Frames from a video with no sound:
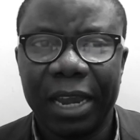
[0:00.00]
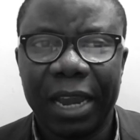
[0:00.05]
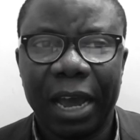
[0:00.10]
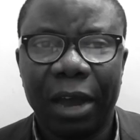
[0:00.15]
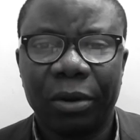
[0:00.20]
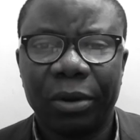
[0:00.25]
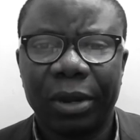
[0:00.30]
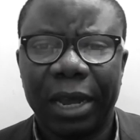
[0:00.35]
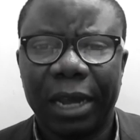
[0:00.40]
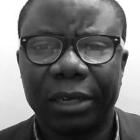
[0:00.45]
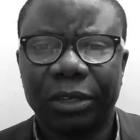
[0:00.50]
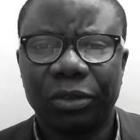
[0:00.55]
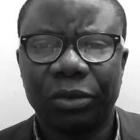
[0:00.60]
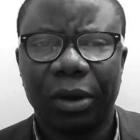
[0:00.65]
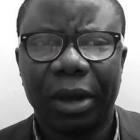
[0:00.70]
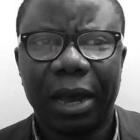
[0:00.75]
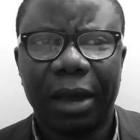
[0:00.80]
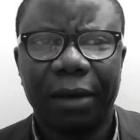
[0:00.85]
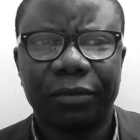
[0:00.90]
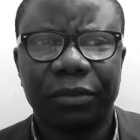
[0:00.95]
now that
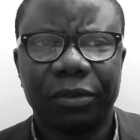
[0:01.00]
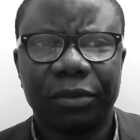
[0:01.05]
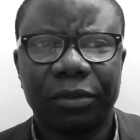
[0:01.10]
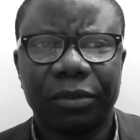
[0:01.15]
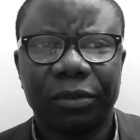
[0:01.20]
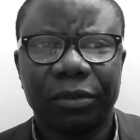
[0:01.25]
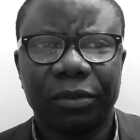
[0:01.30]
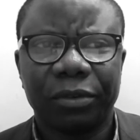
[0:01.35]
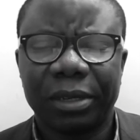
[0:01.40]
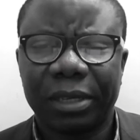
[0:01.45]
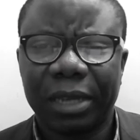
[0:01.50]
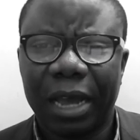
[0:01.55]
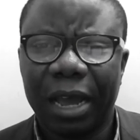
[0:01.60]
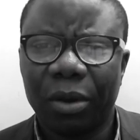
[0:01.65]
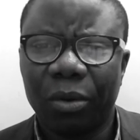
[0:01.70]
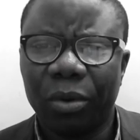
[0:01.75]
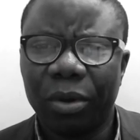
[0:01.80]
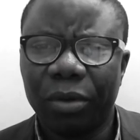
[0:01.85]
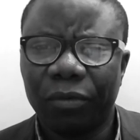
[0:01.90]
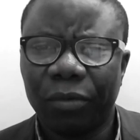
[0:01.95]
you have to go and
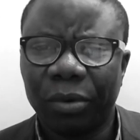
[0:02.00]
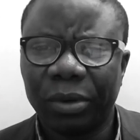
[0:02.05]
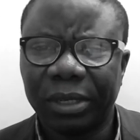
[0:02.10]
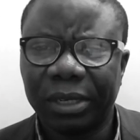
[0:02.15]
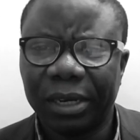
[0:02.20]
start going for